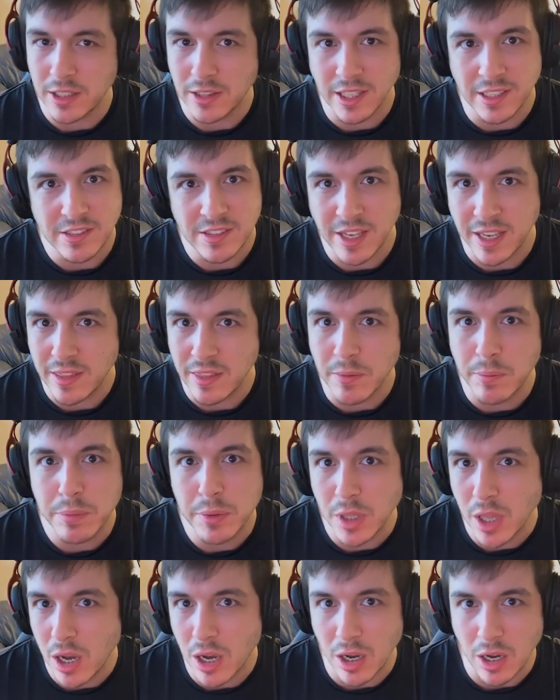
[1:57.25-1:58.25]
let's say, the
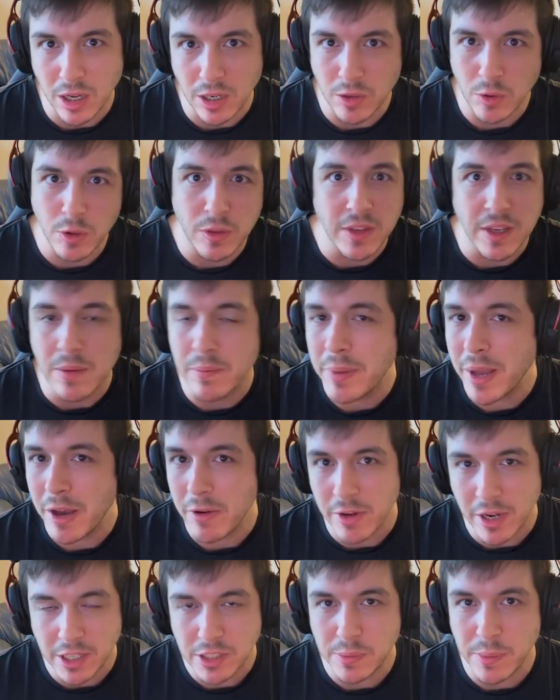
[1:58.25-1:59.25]
blog or the
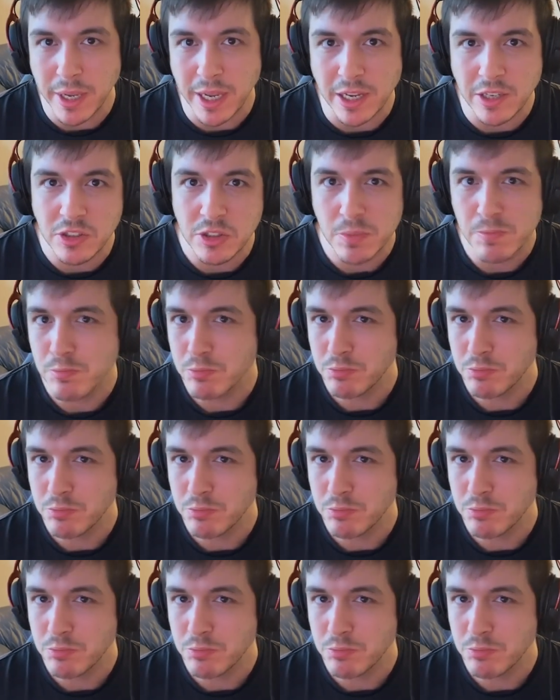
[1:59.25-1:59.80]
About Us page.